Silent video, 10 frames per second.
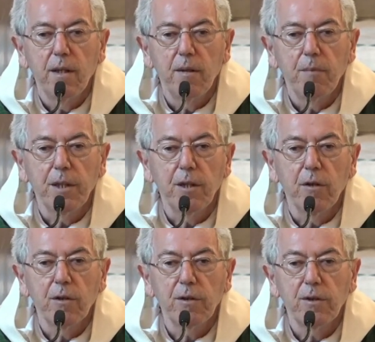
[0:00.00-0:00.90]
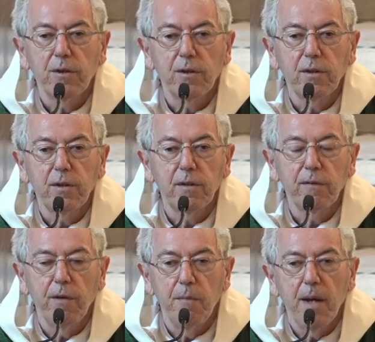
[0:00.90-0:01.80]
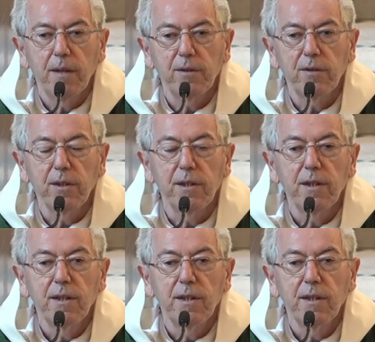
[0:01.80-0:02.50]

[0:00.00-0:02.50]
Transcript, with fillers: because the Master